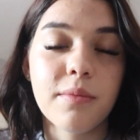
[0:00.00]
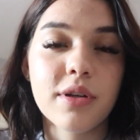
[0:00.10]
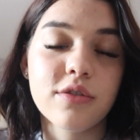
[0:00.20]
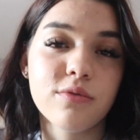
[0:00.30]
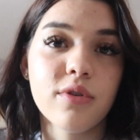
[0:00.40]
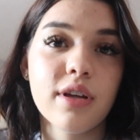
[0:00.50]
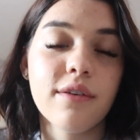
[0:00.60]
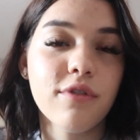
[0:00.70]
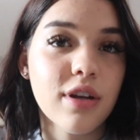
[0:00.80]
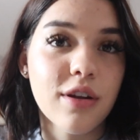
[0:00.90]
I'm in a sorority,
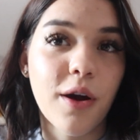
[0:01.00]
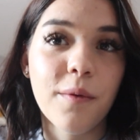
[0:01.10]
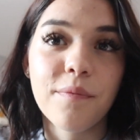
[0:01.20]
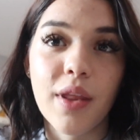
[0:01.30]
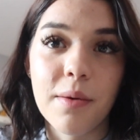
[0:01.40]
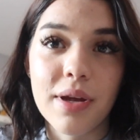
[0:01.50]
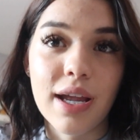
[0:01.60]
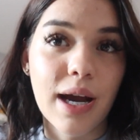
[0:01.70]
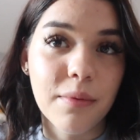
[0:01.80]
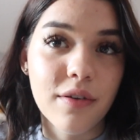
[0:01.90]
if you didn't know. I'm in
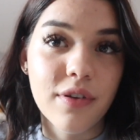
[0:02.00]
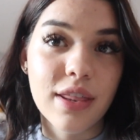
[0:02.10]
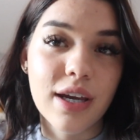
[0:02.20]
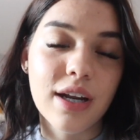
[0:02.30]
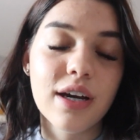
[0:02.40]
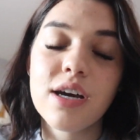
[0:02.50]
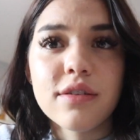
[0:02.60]
Kappa Alpha Theta.